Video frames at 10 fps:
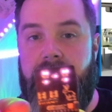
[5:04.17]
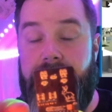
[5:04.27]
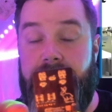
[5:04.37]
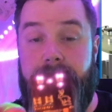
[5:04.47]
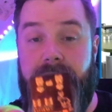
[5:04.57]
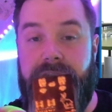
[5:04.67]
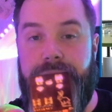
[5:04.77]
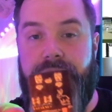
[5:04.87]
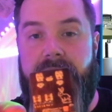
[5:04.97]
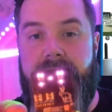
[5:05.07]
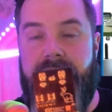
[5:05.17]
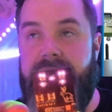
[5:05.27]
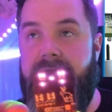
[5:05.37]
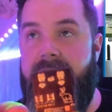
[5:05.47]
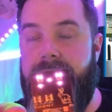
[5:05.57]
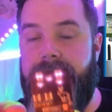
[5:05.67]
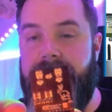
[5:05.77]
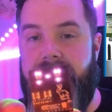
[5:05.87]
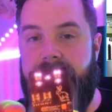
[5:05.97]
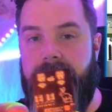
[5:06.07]
They're much brighter. They have
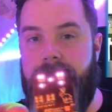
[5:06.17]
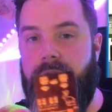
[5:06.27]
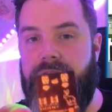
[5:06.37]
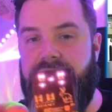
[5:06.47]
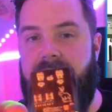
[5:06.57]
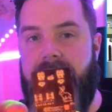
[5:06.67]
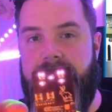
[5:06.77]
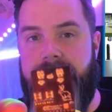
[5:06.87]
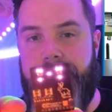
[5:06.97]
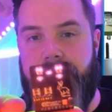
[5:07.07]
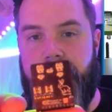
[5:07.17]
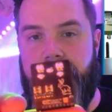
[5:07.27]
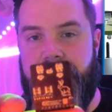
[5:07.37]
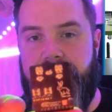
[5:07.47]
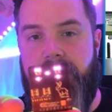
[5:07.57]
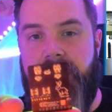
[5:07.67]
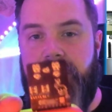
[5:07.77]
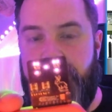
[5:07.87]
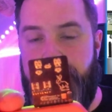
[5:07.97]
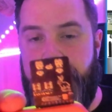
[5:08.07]
kind of a more shotgun approach.
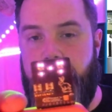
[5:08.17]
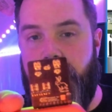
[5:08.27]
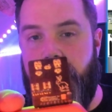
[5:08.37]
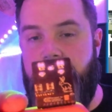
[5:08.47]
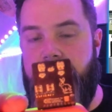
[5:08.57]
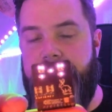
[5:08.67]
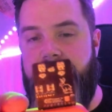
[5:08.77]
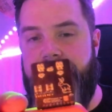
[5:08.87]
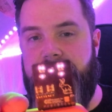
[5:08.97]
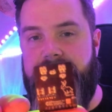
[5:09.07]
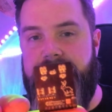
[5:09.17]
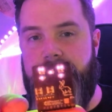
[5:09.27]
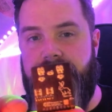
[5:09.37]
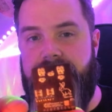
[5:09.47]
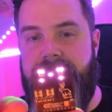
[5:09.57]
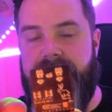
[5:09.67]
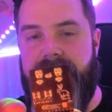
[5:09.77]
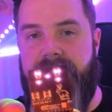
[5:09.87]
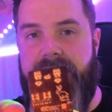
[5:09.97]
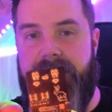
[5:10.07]
Super cool. I've definitely used this,
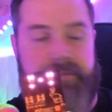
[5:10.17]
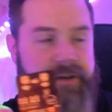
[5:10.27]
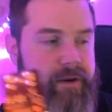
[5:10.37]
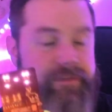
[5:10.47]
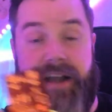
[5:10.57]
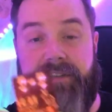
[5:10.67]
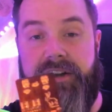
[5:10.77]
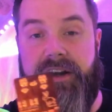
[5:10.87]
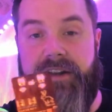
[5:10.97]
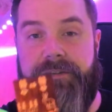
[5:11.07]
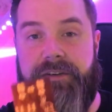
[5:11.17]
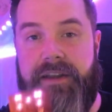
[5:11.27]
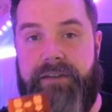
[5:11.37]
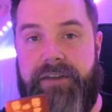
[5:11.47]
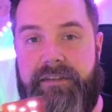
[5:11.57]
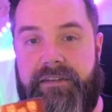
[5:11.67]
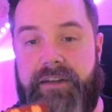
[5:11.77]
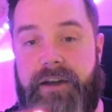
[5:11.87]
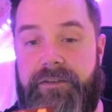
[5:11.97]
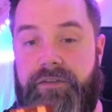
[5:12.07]
and you know, I've tested it on different TVs and
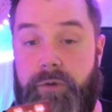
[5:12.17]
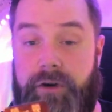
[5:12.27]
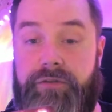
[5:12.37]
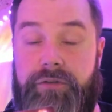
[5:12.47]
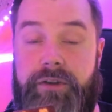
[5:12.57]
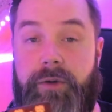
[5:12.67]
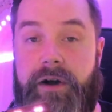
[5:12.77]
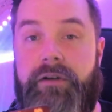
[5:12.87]
stuff. It works really well.